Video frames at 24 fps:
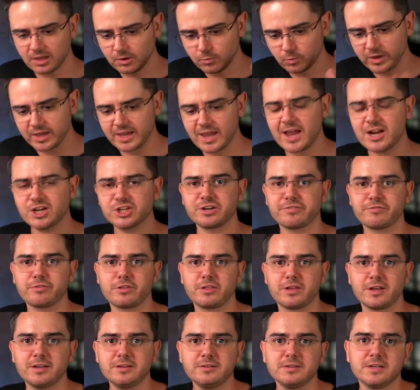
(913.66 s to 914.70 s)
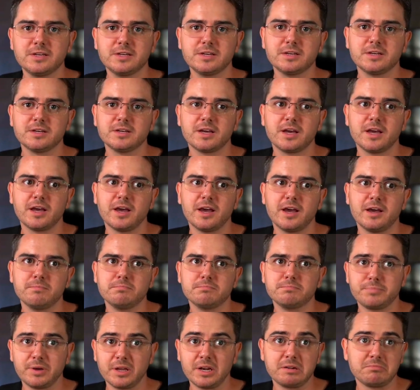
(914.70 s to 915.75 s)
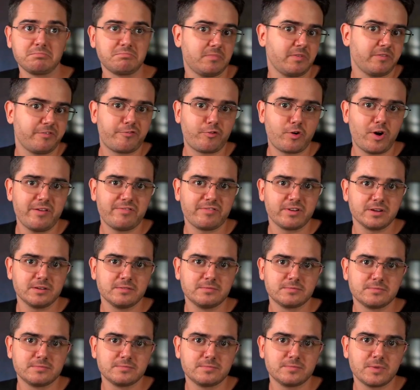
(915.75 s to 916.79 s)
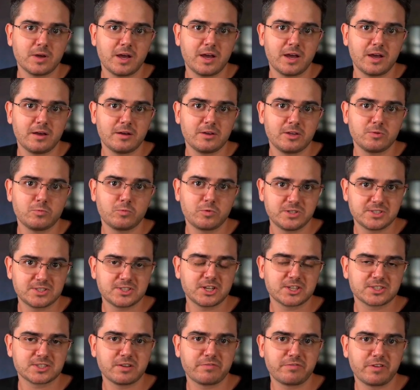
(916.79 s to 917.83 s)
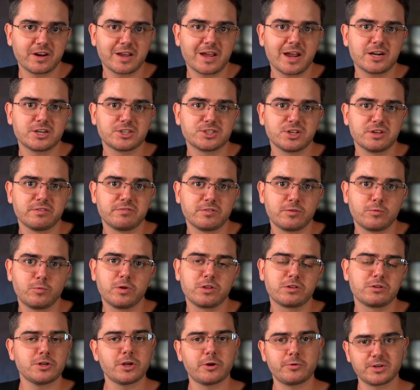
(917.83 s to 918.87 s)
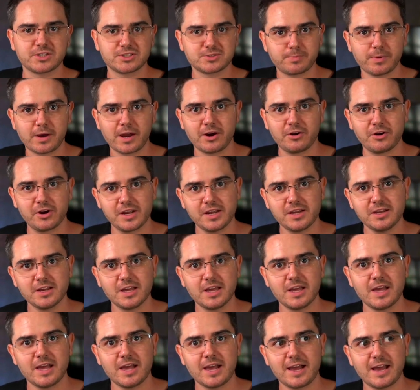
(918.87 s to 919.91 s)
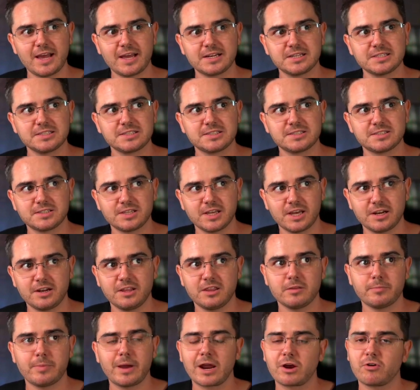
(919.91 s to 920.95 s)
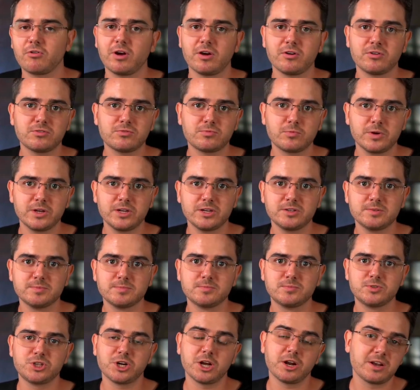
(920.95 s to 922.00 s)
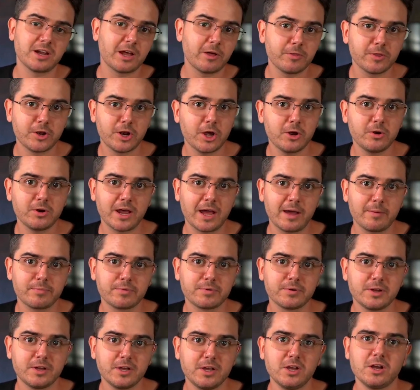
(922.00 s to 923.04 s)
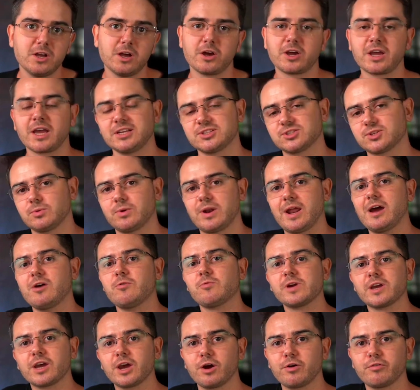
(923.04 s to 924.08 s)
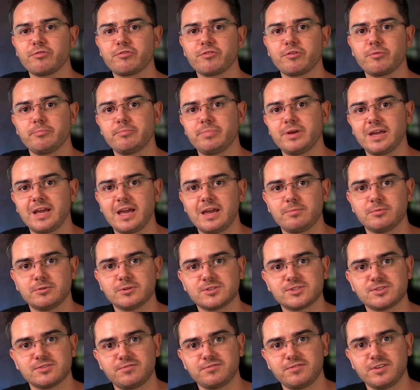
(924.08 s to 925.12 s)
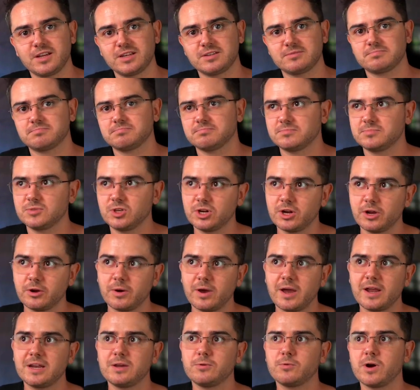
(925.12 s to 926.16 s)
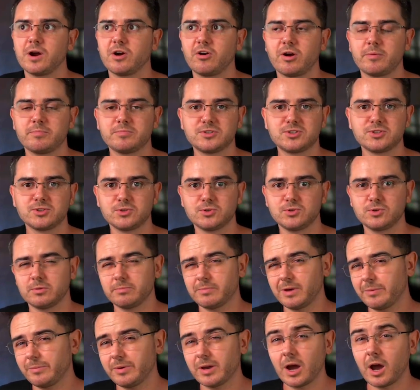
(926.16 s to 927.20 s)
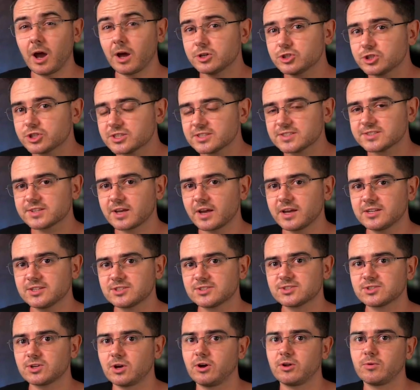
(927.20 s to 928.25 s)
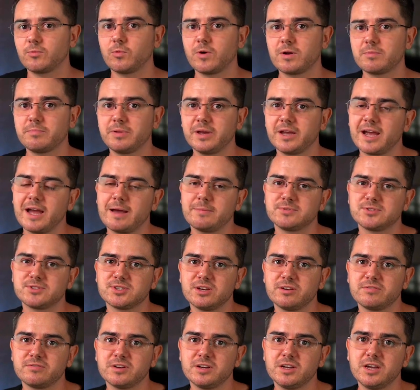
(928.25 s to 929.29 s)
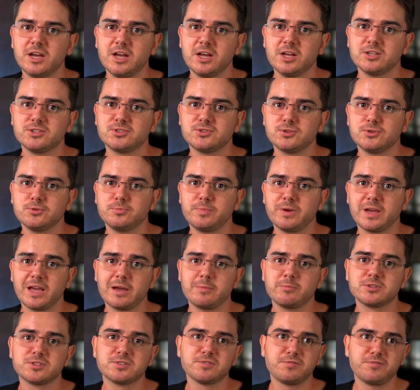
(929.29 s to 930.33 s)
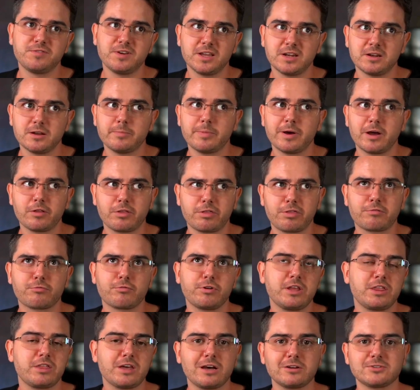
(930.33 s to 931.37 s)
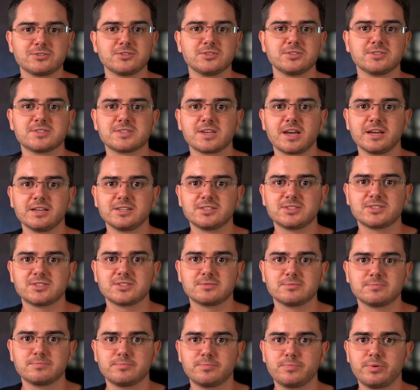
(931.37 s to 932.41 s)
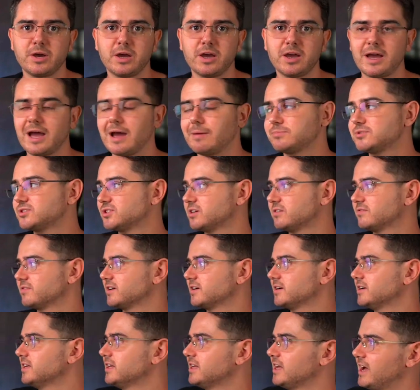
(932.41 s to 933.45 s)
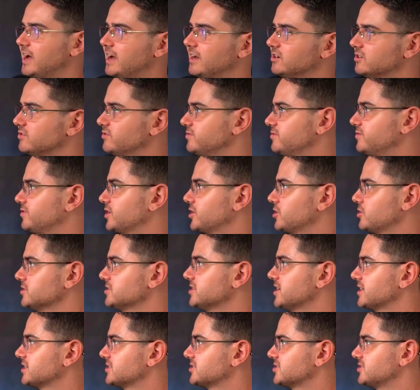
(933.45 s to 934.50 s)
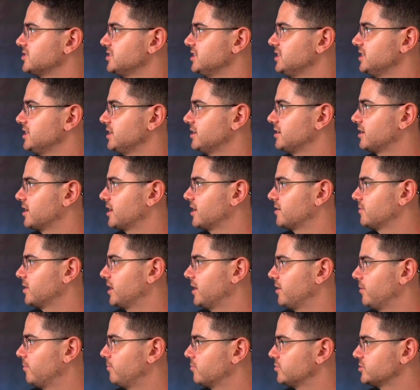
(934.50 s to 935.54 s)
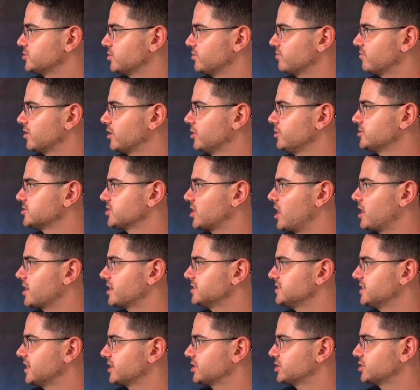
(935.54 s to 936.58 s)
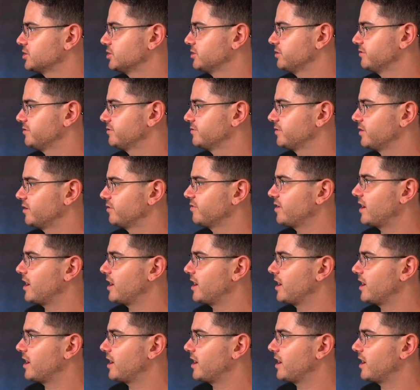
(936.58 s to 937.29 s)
we cache everything um, but forever uh, we stick stuff in a cache server with no expiry, and then in the background we shut down the node app. Okay, so now we go from being able to fit you know anywhere up to maybe hundred sites on one big app server to being able to fit about three thousand sites per app server. And for context, the uh, sort of loose architecture of of